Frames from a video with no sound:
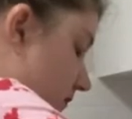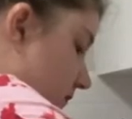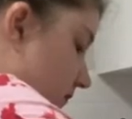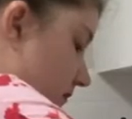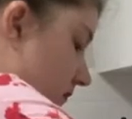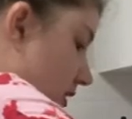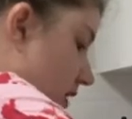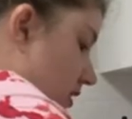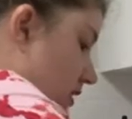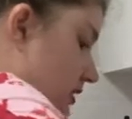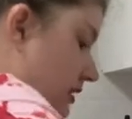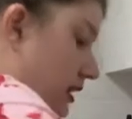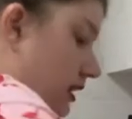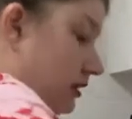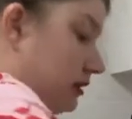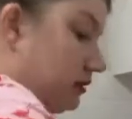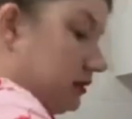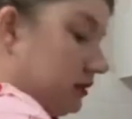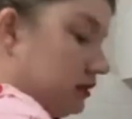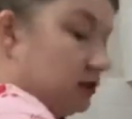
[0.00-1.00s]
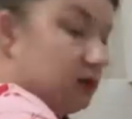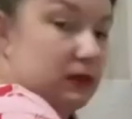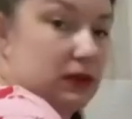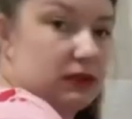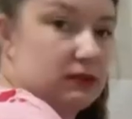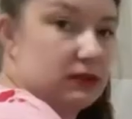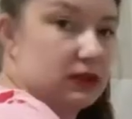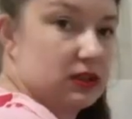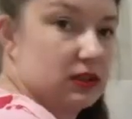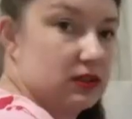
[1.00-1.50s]
heat down a little bit
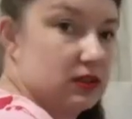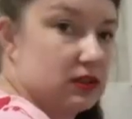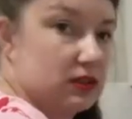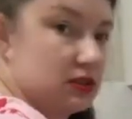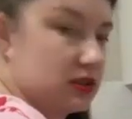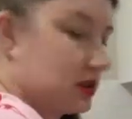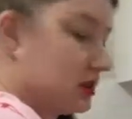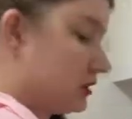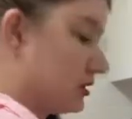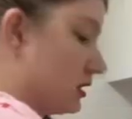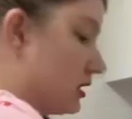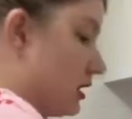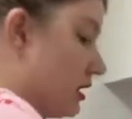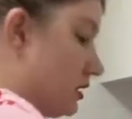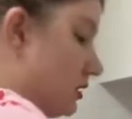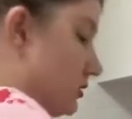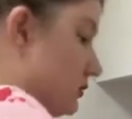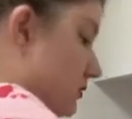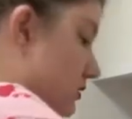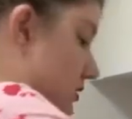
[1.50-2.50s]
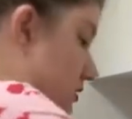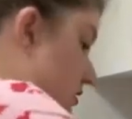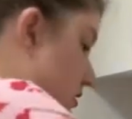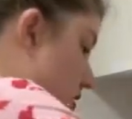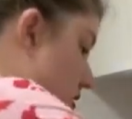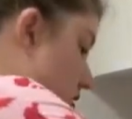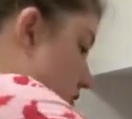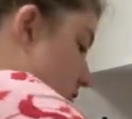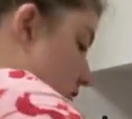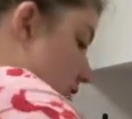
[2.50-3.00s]
because the garlic was
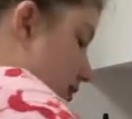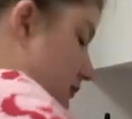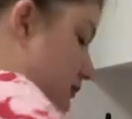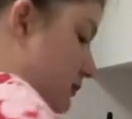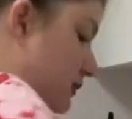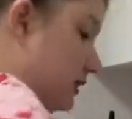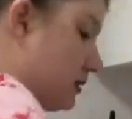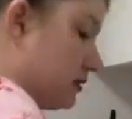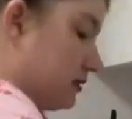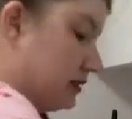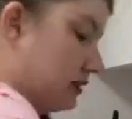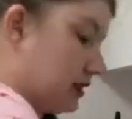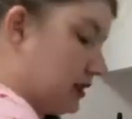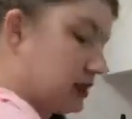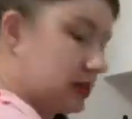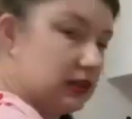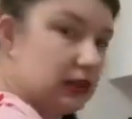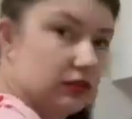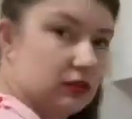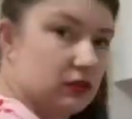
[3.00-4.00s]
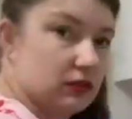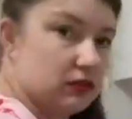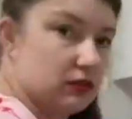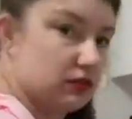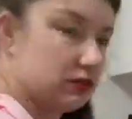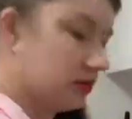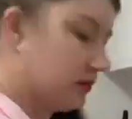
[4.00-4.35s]
starting to spit. That's not good.